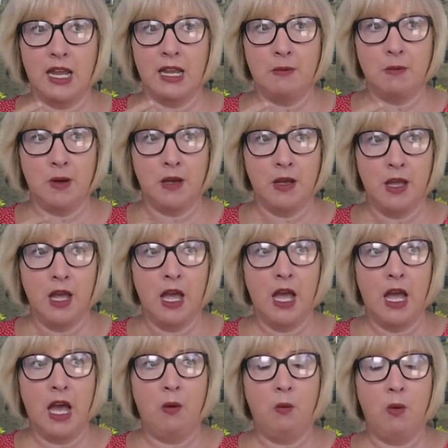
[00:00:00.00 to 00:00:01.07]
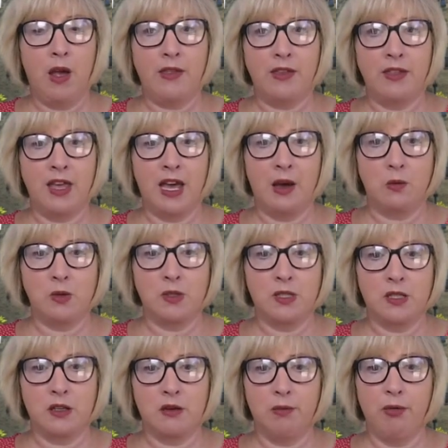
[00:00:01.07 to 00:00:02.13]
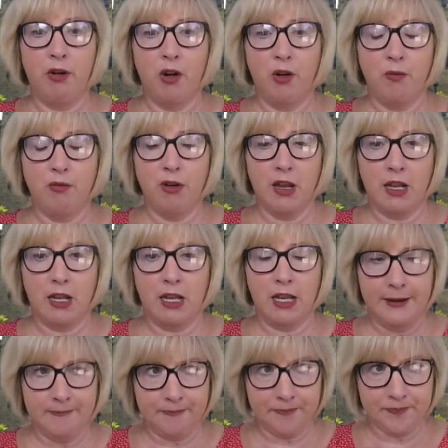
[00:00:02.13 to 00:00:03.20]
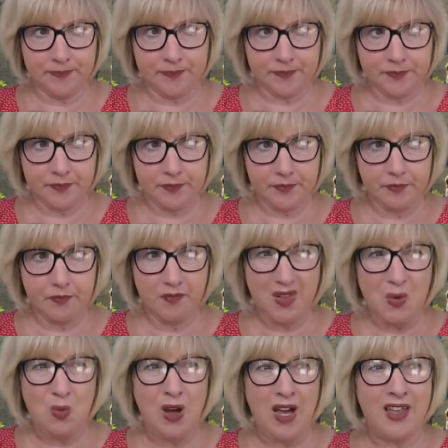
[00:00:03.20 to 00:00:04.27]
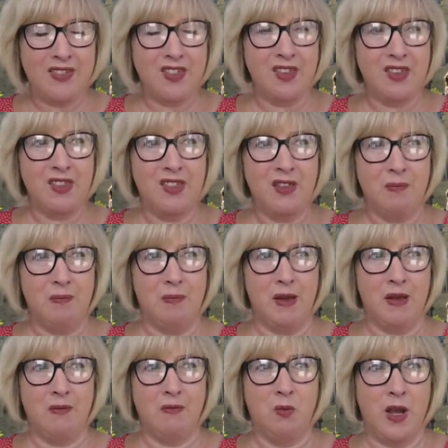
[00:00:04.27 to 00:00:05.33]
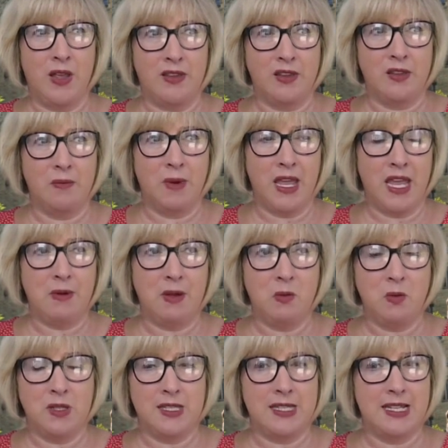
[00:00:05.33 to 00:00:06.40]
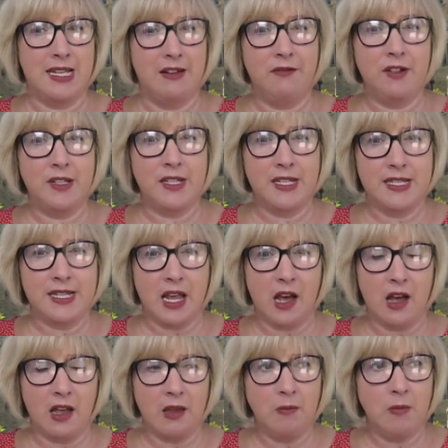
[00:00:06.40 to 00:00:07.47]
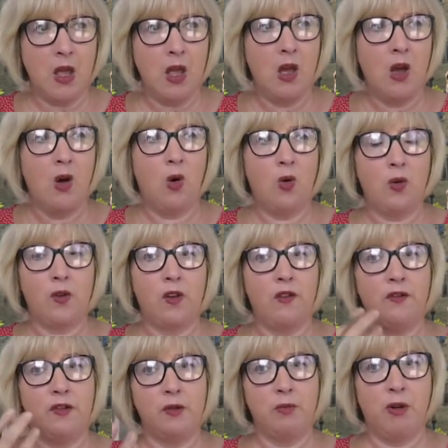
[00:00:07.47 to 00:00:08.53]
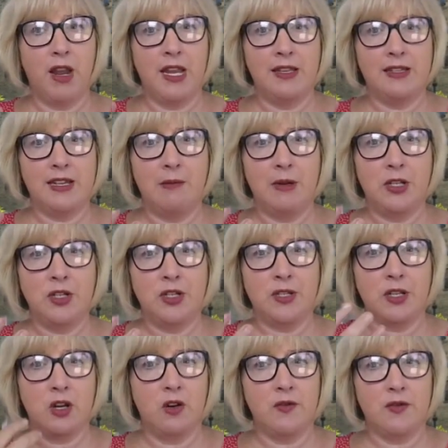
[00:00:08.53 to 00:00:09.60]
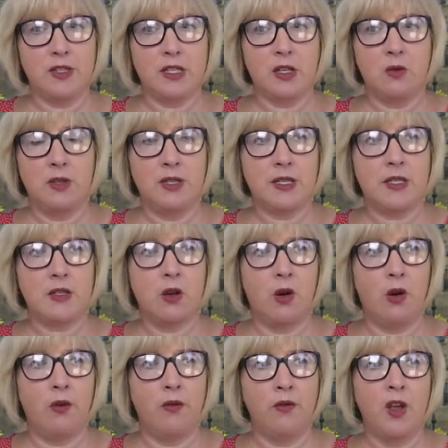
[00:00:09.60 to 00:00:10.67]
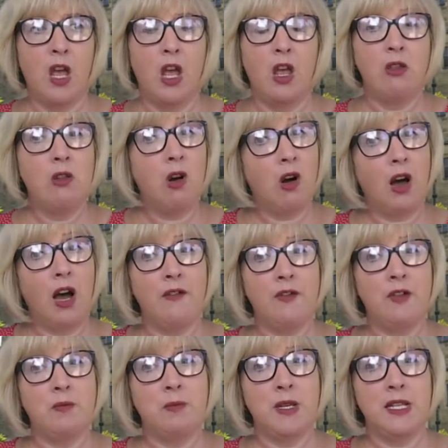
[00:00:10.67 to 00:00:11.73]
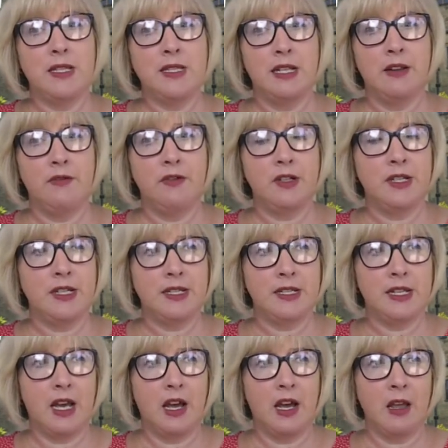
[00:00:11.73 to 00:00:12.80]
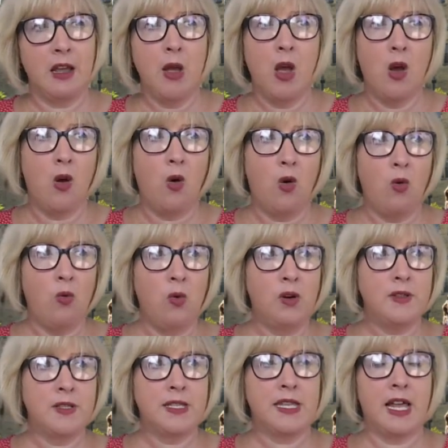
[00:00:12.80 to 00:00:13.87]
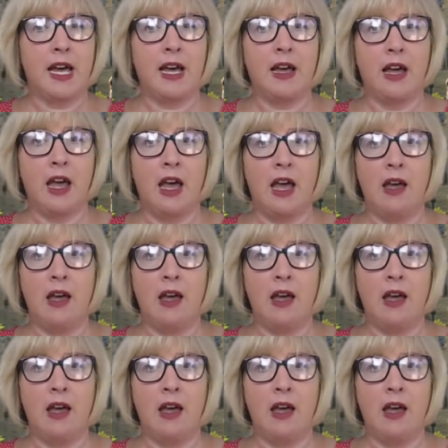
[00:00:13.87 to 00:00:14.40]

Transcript: labour and whether that was done appropriately, whether the baby was delivered in time or suffered brain damage as a consequence of not having been delivered in time, or was that